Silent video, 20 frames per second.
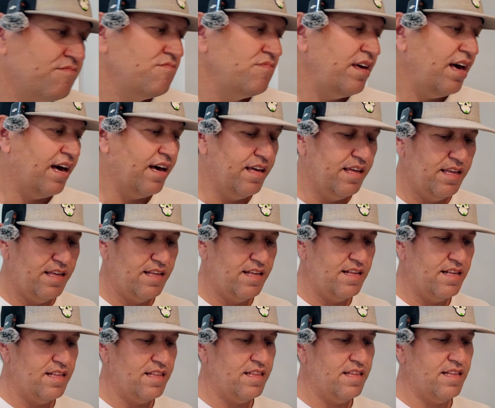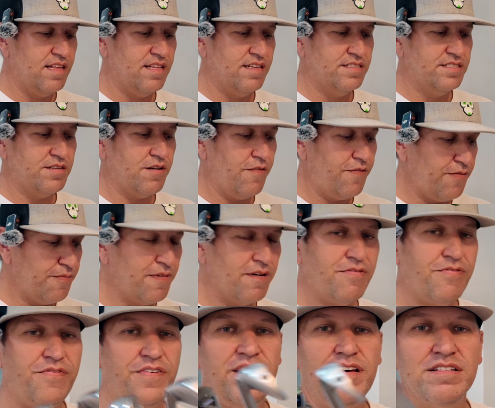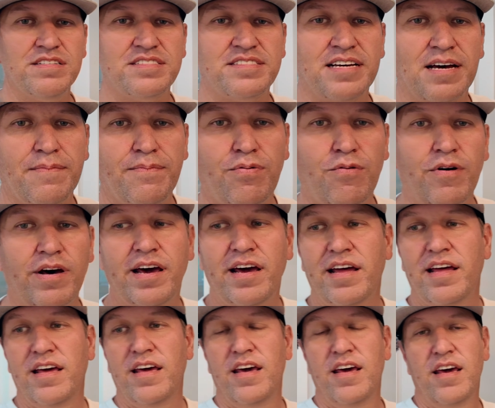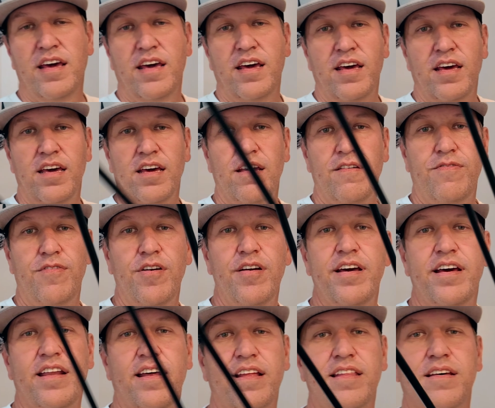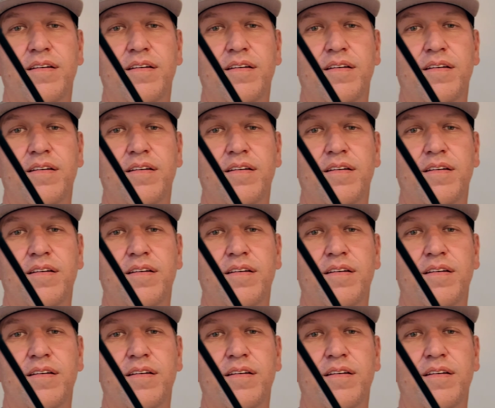yeah. So from a feel standpoint, if you're hitting